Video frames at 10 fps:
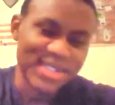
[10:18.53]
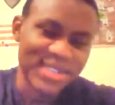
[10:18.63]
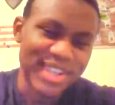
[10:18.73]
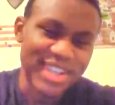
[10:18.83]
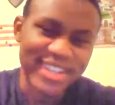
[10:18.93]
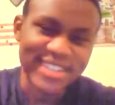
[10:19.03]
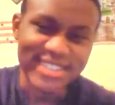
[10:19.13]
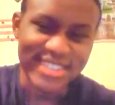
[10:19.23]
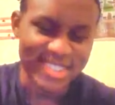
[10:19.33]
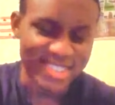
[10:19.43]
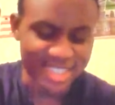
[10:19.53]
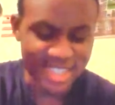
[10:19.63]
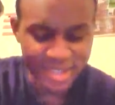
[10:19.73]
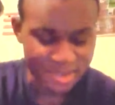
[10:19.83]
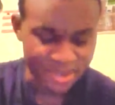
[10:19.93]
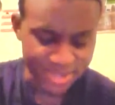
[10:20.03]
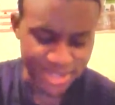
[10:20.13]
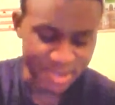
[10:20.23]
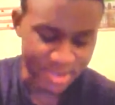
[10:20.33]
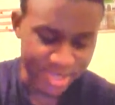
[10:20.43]
When I, just got up and
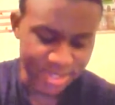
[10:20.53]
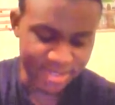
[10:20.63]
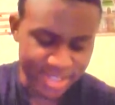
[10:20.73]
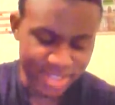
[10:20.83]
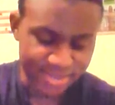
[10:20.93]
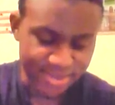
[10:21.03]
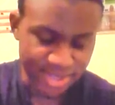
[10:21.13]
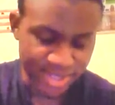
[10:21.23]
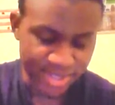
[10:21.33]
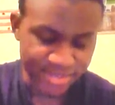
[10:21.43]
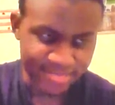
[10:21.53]
grabbed my key, I was like, fuck it.